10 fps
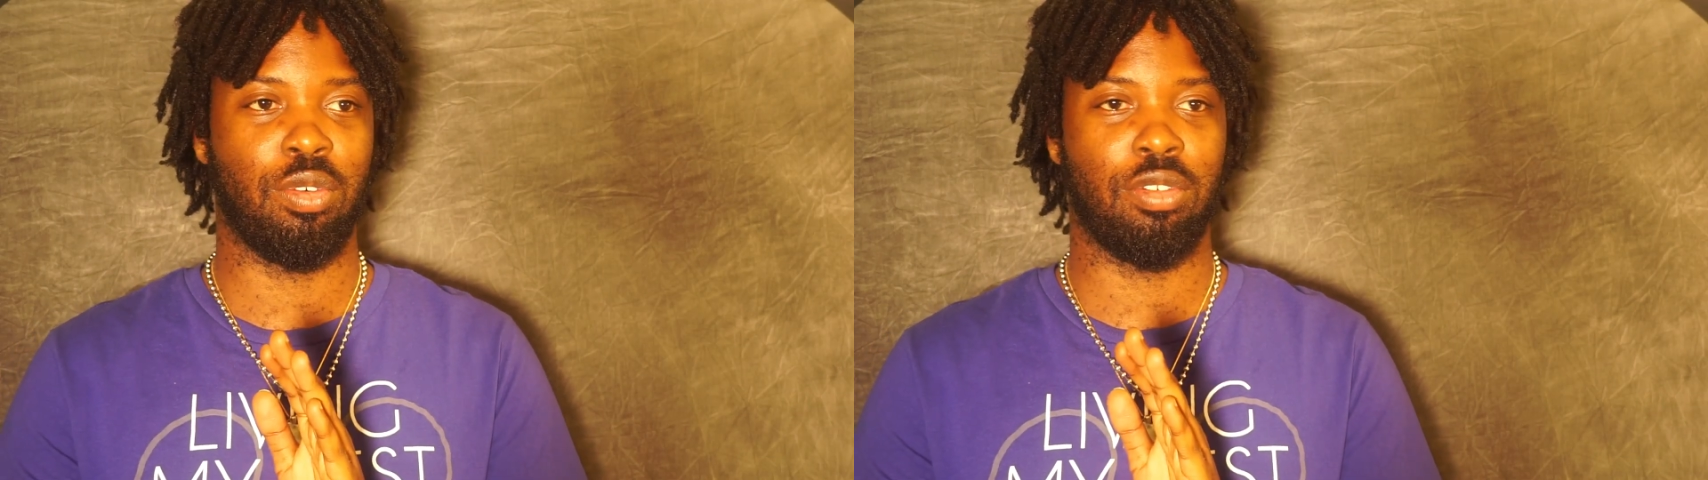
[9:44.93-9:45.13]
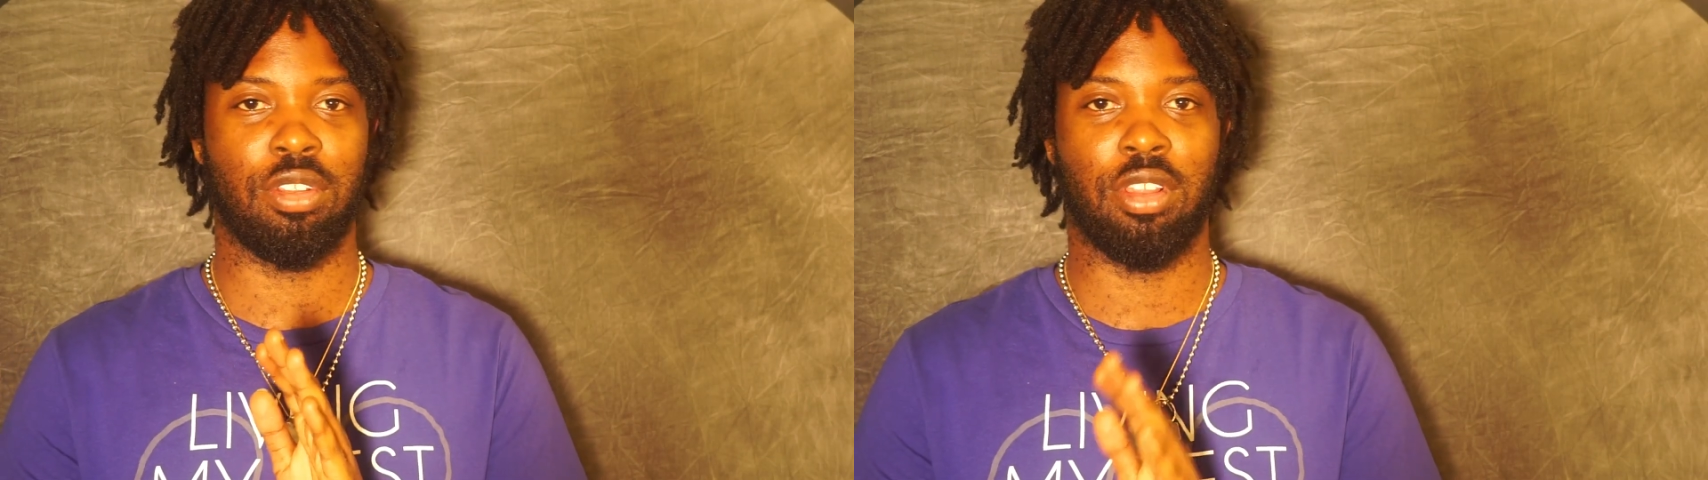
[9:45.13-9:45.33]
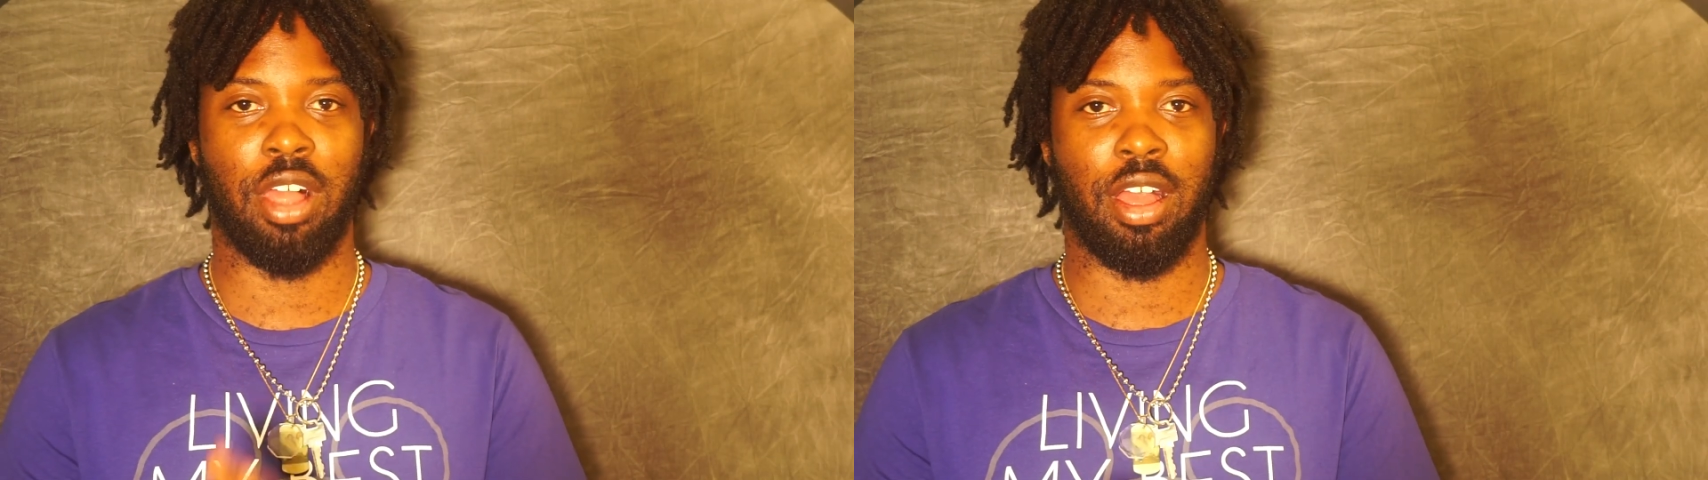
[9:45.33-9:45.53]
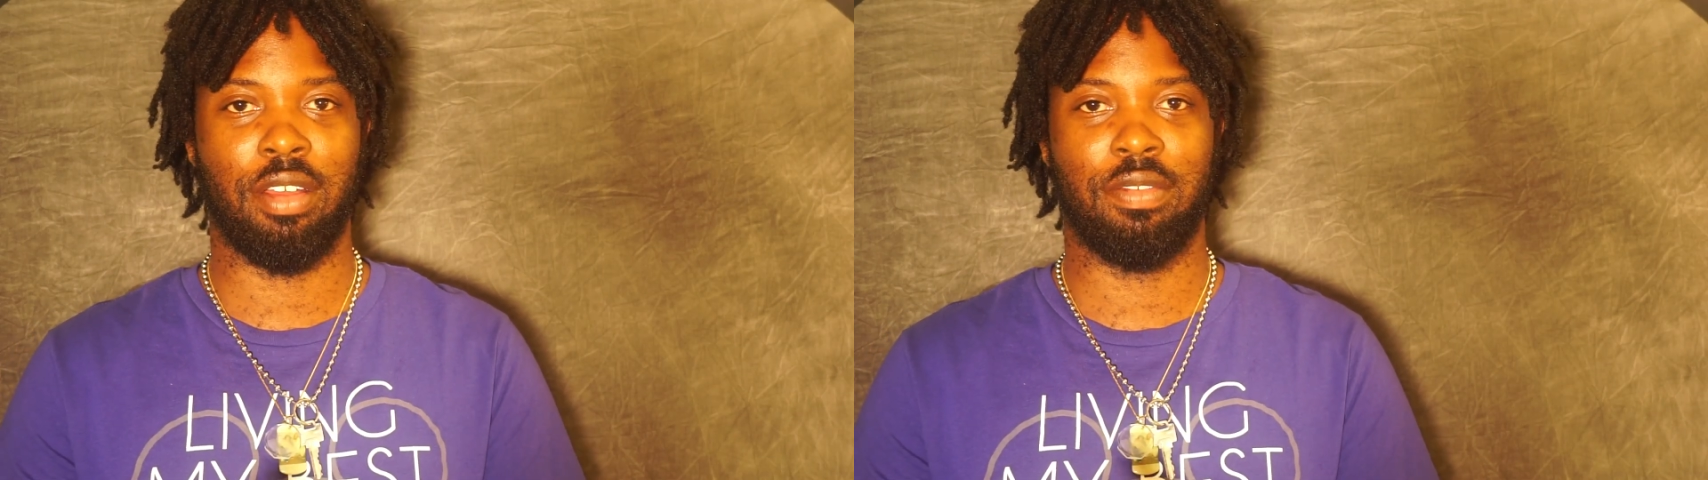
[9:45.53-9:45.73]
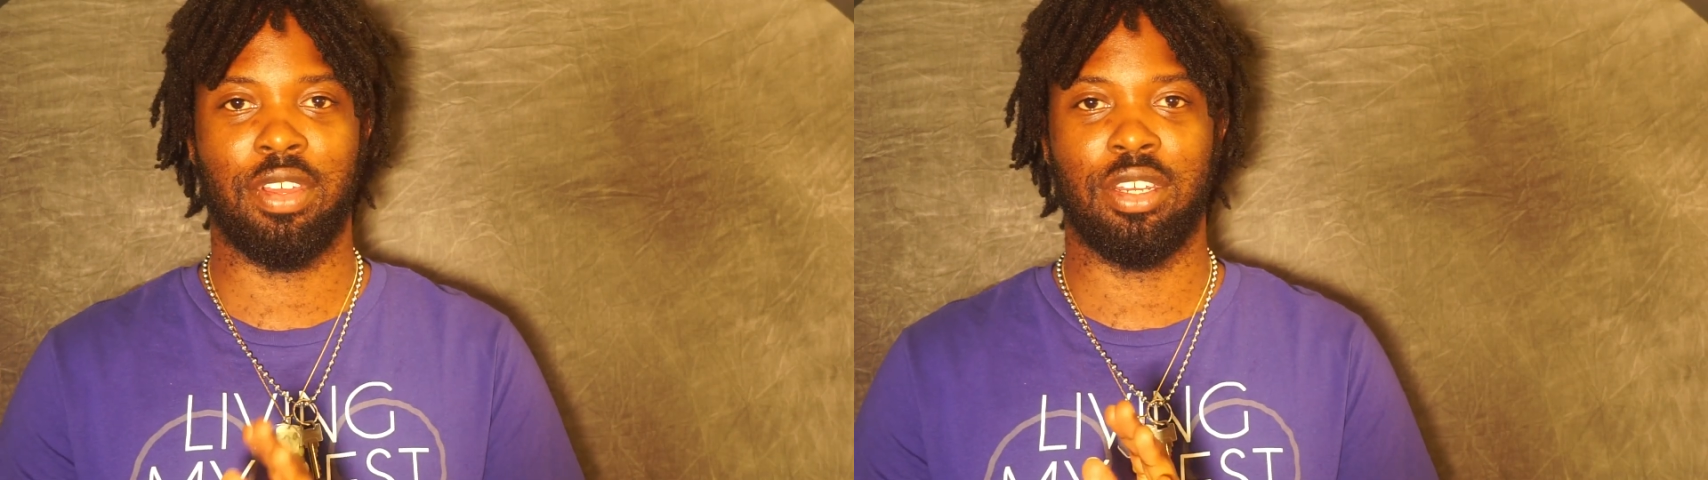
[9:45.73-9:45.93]
will
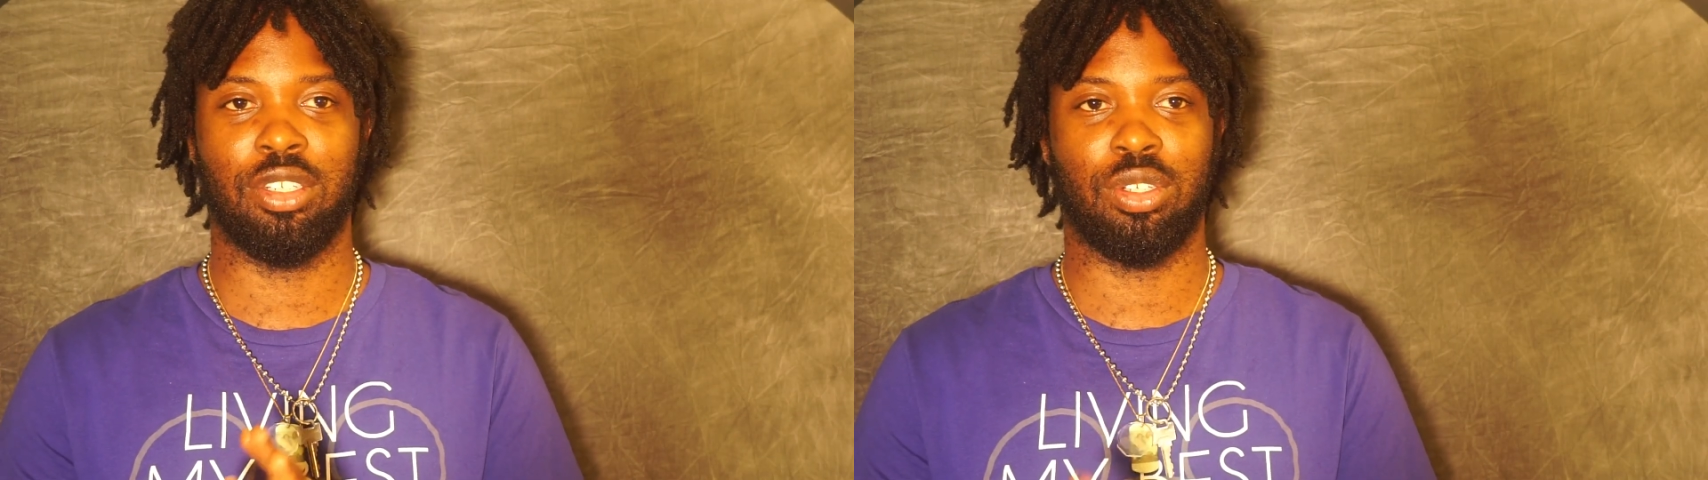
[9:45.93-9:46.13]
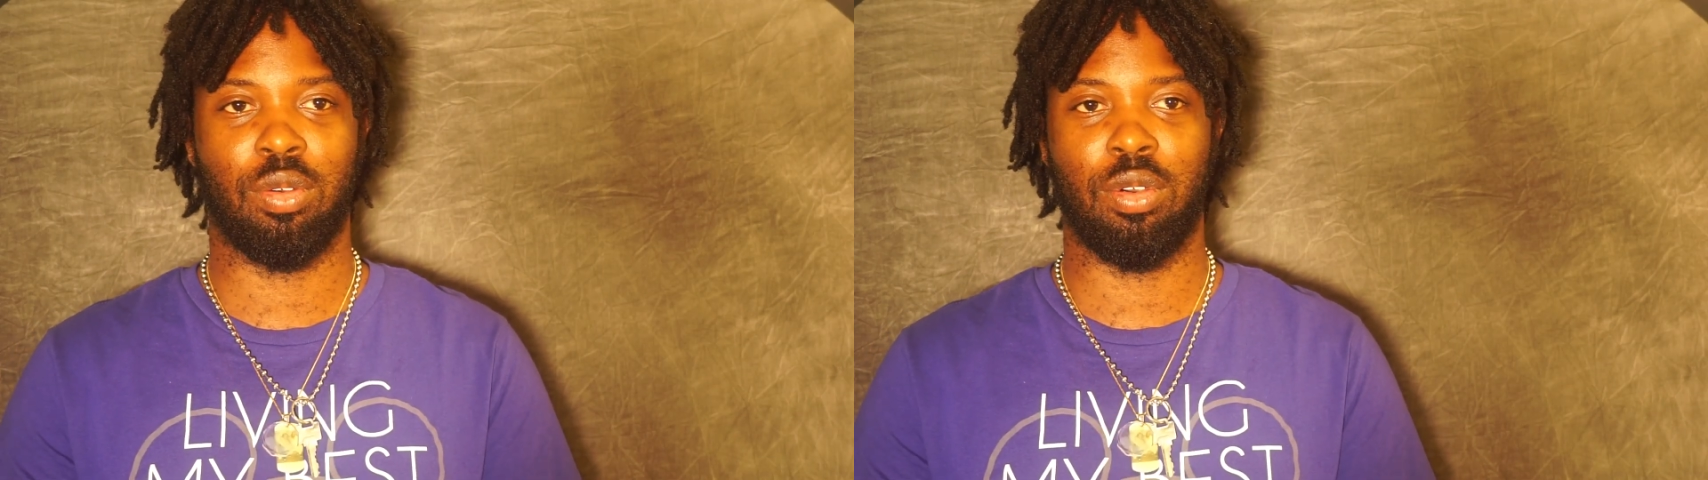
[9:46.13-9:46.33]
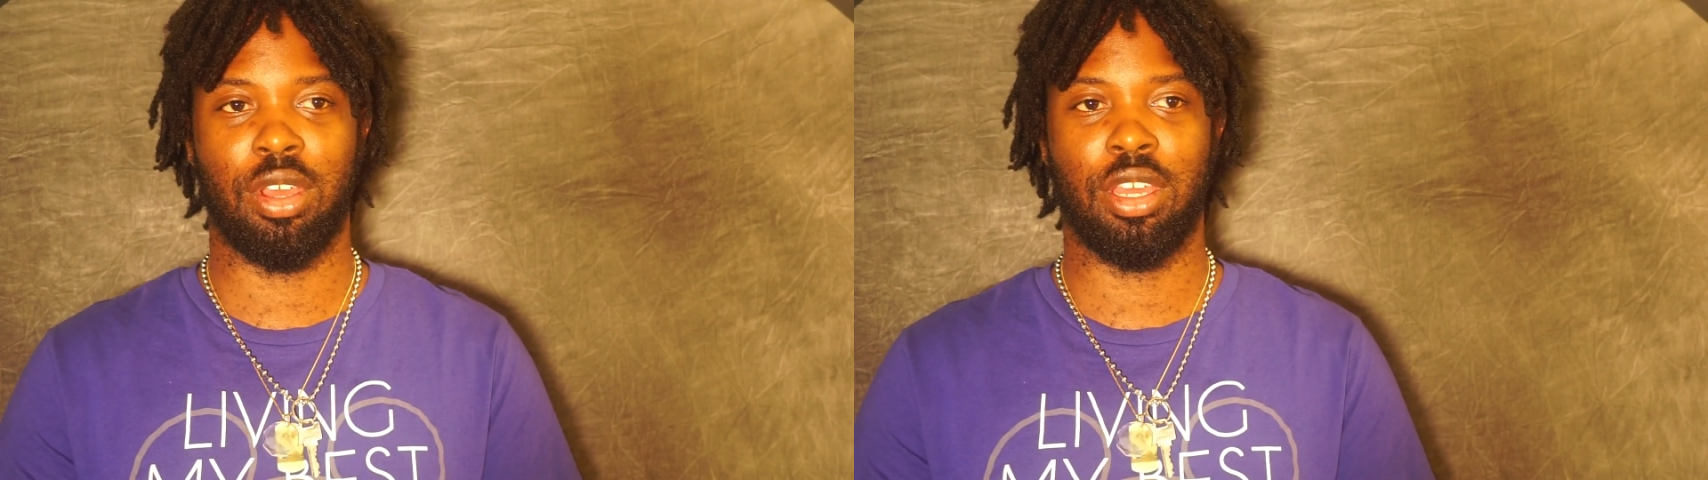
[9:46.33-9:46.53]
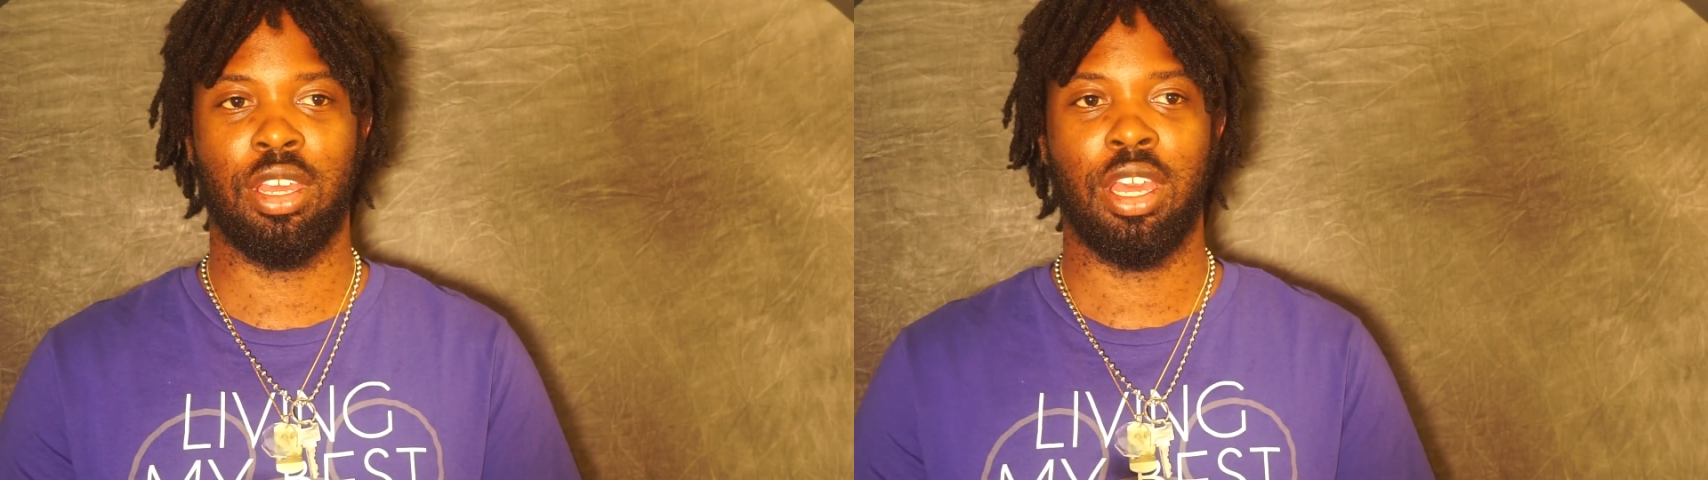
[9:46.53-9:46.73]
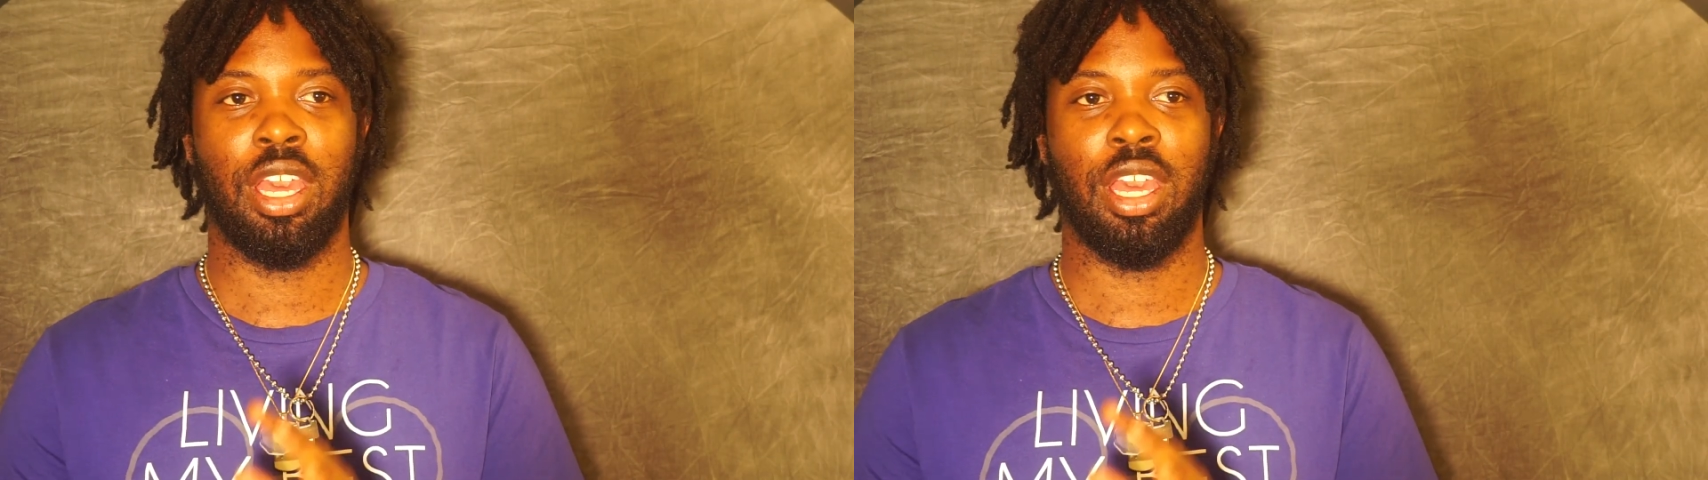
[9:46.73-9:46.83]
love and enjoy,